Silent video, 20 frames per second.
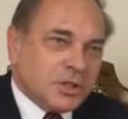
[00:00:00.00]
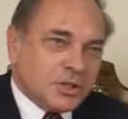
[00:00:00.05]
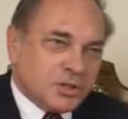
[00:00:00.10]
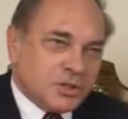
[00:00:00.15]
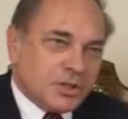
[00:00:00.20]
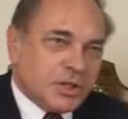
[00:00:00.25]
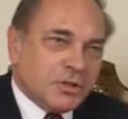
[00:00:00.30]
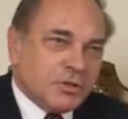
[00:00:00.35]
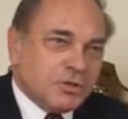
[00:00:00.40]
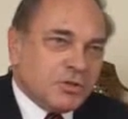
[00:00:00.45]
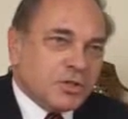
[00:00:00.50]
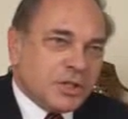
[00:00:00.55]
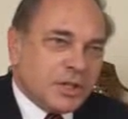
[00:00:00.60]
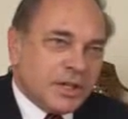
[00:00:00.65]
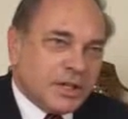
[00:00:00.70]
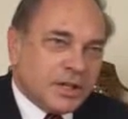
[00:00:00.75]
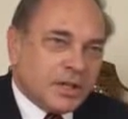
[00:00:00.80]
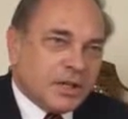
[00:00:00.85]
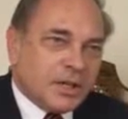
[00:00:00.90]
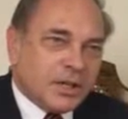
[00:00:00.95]
It's just that
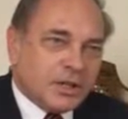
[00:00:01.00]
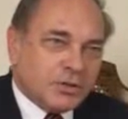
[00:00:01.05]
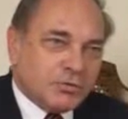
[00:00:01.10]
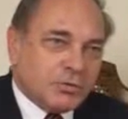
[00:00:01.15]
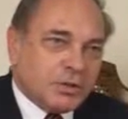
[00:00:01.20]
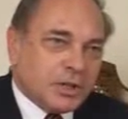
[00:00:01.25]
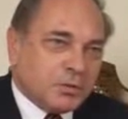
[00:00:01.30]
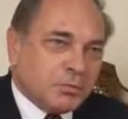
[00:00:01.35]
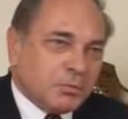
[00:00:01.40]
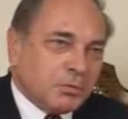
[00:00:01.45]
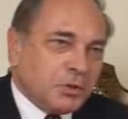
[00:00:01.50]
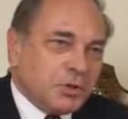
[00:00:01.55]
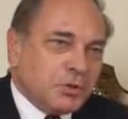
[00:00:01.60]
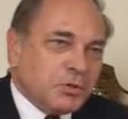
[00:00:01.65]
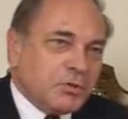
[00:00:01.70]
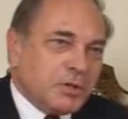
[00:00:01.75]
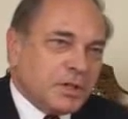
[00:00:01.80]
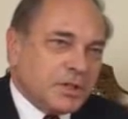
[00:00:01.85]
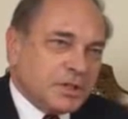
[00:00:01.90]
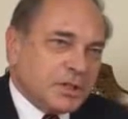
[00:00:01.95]
you sign a
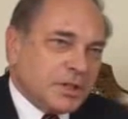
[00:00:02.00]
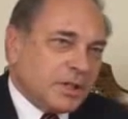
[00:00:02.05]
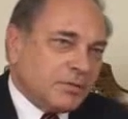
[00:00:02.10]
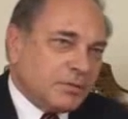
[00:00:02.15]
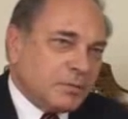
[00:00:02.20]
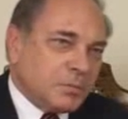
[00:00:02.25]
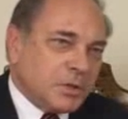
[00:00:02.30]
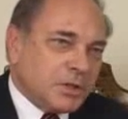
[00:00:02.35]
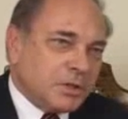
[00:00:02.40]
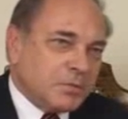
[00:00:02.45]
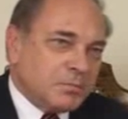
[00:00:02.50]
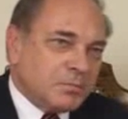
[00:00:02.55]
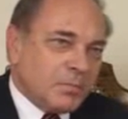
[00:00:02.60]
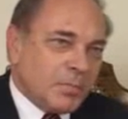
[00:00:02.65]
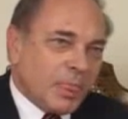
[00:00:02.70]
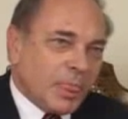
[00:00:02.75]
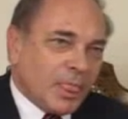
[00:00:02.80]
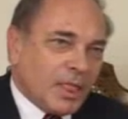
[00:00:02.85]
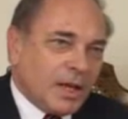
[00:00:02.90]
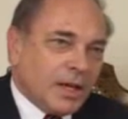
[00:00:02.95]
contract with the U.S.
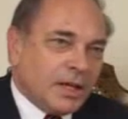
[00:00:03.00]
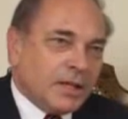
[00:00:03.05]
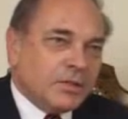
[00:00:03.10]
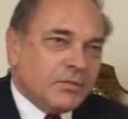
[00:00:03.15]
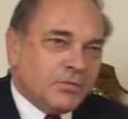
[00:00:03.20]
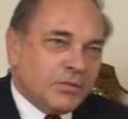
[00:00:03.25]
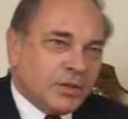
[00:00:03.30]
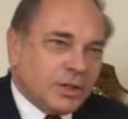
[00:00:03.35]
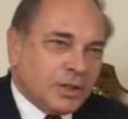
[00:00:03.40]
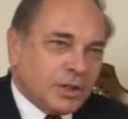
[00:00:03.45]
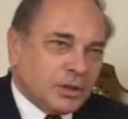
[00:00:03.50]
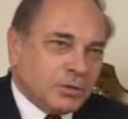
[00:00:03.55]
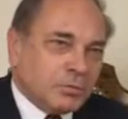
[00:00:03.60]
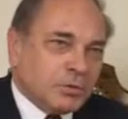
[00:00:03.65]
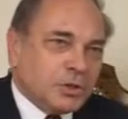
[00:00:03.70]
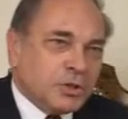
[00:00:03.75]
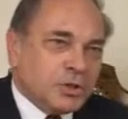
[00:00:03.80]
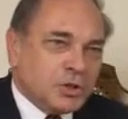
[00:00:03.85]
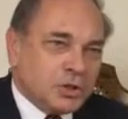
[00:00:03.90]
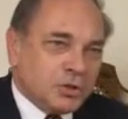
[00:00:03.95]
government and the
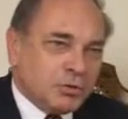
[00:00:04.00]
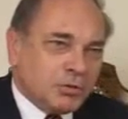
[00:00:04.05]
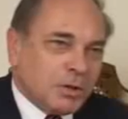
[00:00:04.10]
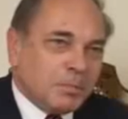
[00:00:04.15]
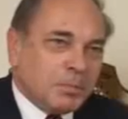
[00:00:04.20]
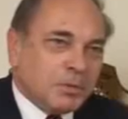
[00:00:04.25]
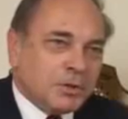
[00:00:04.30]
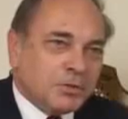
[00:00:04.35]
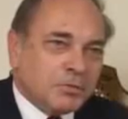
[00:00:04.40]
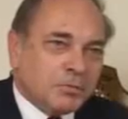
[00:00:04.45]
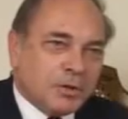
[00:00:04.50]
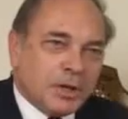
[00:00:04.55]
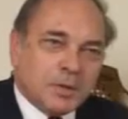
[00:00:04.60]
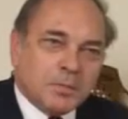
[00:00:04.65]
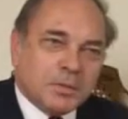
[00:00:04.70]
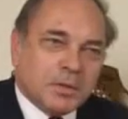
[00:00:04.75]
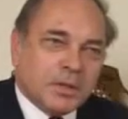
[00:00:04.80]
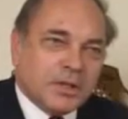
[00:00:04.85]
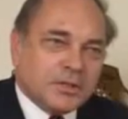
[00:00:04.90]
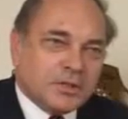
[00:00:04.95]
funding would show up at
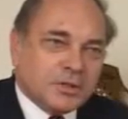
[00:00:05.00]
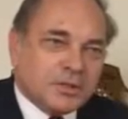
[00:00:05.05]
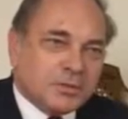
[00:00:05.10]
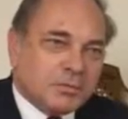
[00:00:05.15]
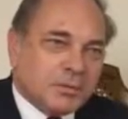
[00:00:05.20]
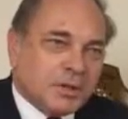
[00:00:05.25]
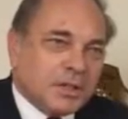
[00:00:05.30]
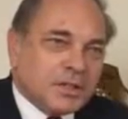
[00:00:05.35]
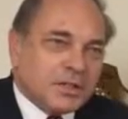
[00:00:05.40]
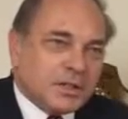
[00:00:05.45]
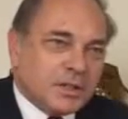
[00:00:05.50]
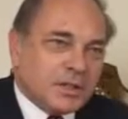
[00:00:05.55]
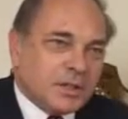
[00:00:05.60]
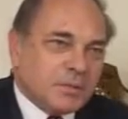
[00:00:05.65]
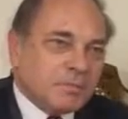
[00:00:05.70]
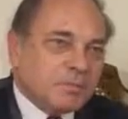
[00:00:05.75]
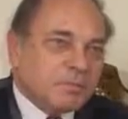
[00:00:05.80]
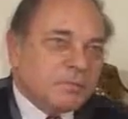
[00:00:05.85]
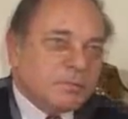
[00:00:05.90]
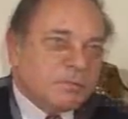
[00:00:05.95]
the right place at the
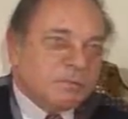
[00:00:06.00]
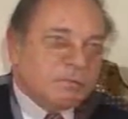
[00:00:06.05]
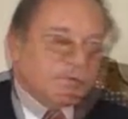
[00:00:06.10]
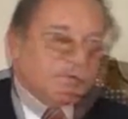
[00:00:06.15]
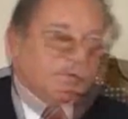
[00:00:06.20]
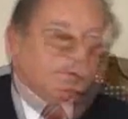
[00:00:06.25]
right time.